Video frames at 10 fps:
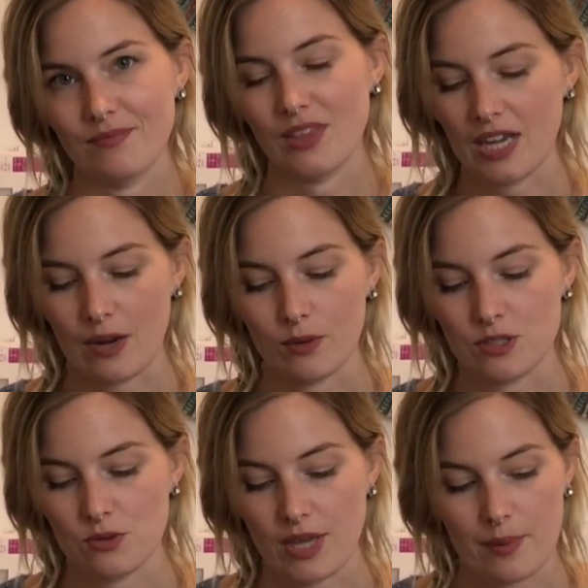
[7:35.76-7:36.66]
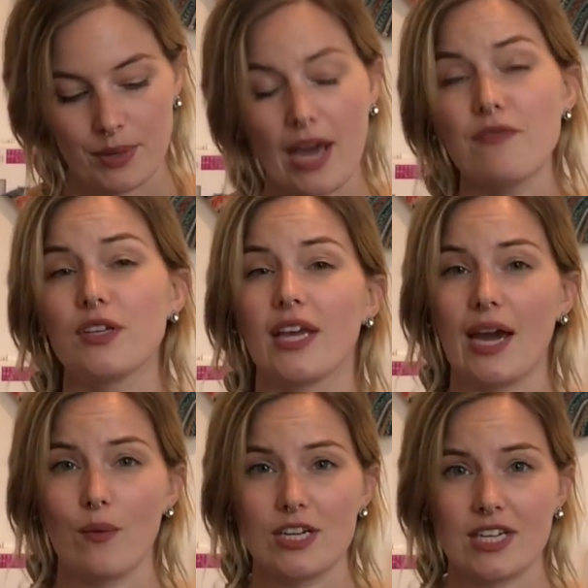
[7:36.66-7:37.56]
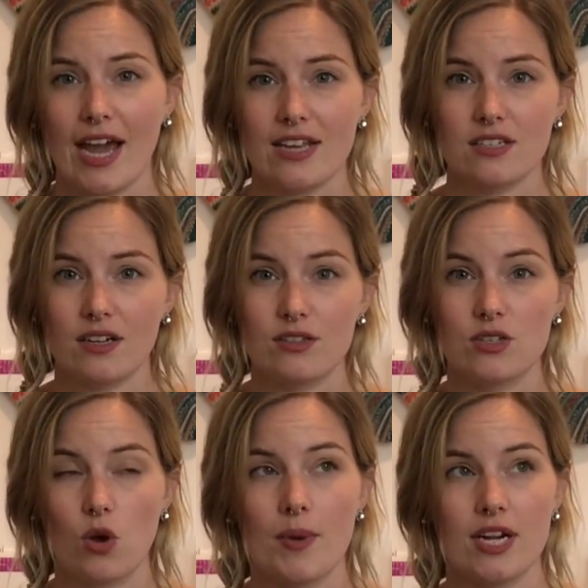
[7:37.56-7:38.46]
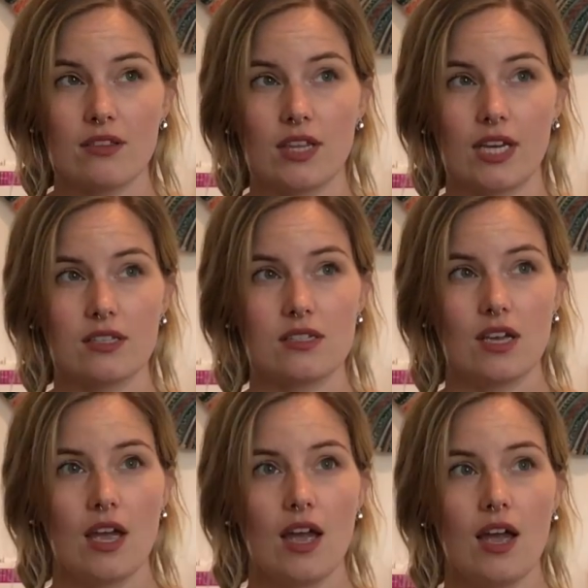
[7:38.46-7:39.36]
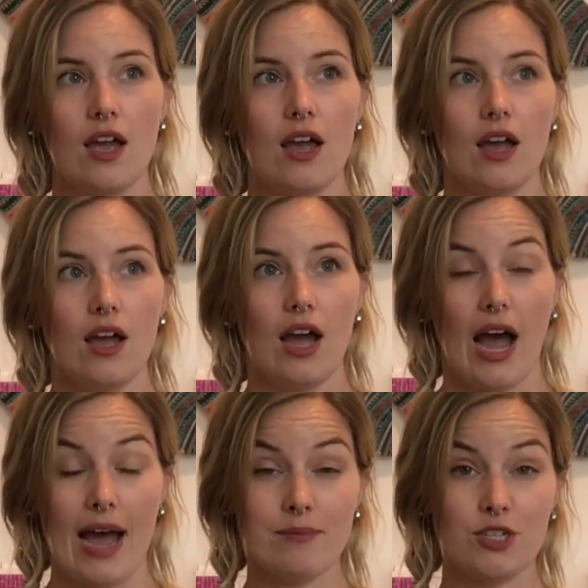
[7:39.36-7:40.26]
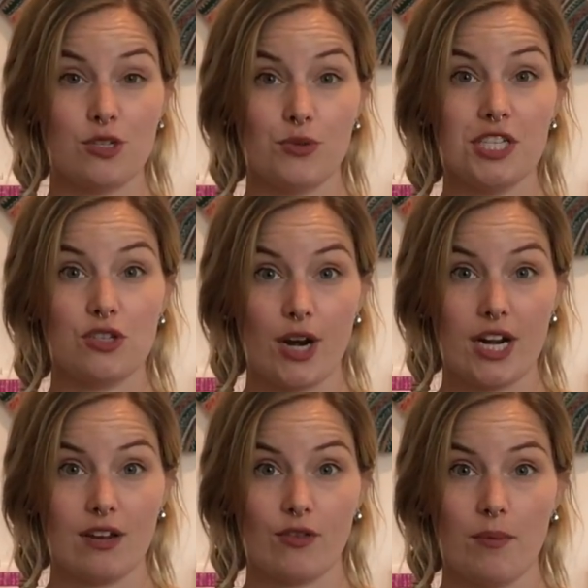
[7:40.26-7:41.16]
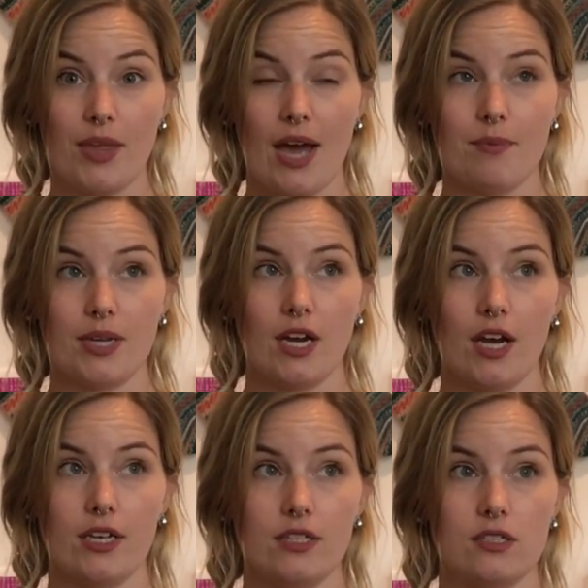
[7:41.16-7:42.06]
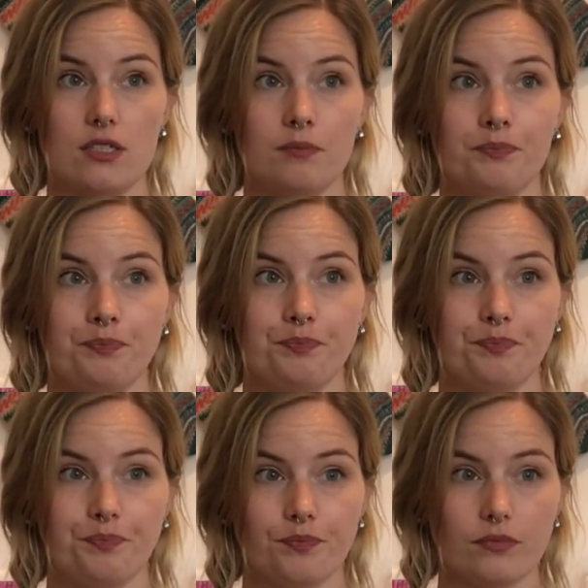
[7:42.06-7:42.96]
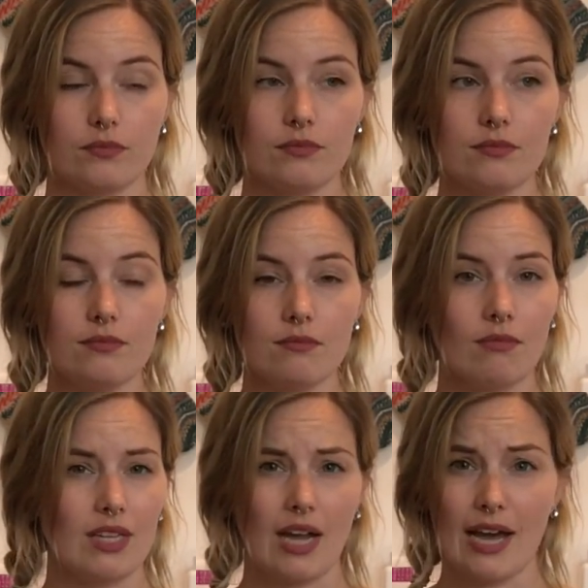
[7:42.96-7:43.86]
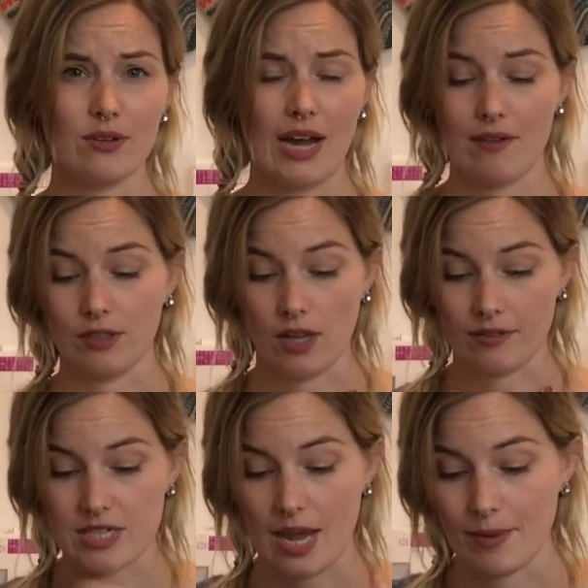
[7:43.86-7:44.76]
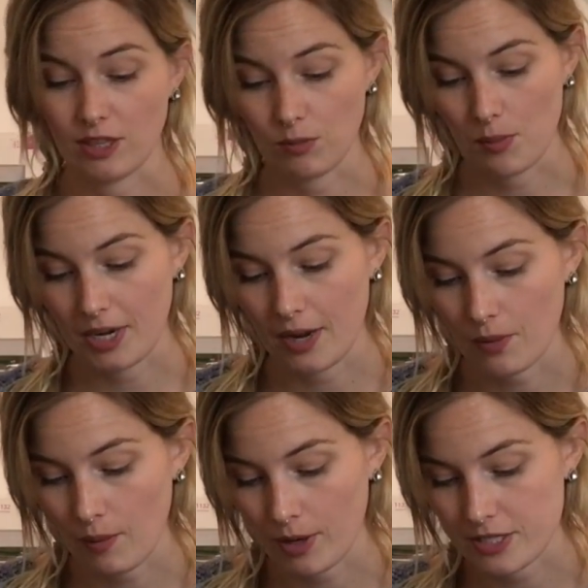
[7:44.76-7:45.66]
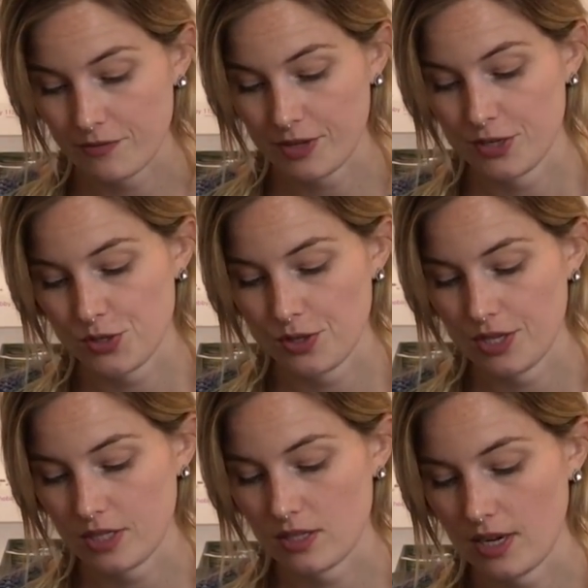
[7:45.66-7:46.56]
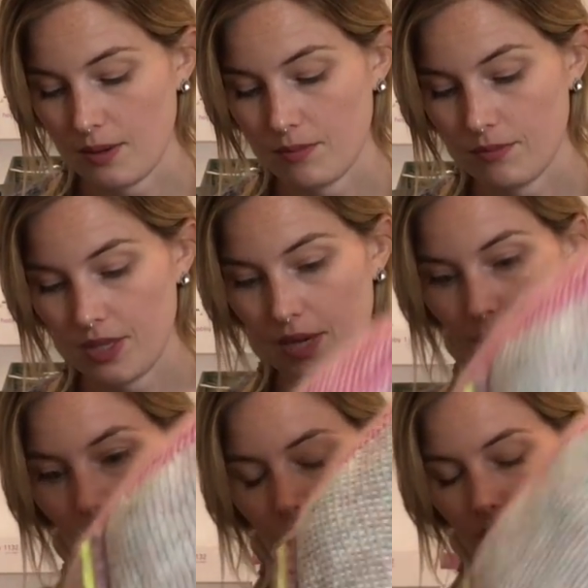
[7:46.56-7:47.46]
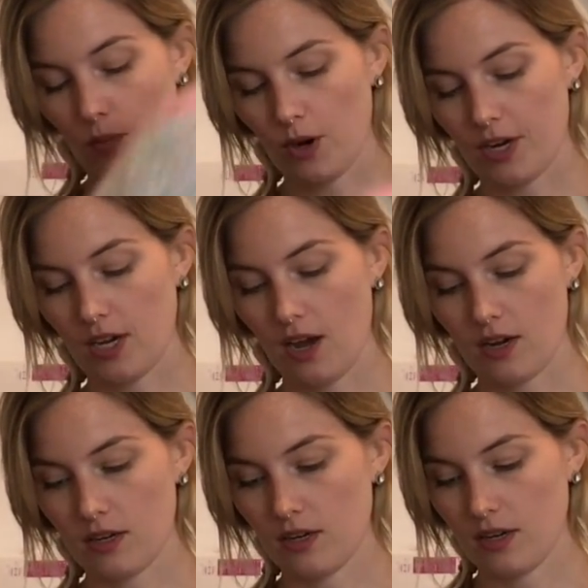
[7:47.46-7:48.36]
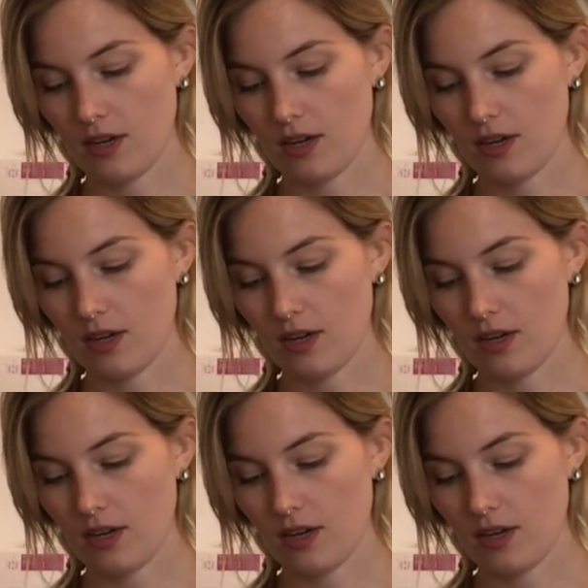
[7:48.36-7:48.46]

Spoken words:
then I will do that. But I feel like I want to cast on so many things. I'm just restraining from that because I don't have a lot of time at the moment. I want to finish the things that I'm currently working on.